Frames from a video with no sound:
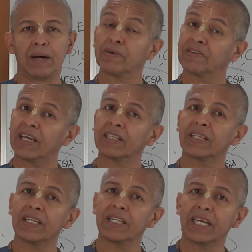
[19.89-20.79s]

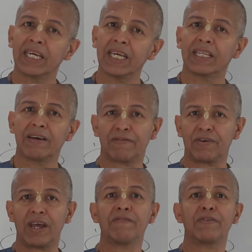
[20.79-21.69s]
presenting the Gita
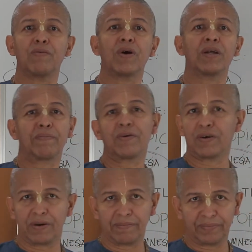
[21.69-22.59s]
for Everyone
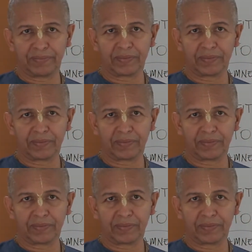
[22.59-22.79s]
program.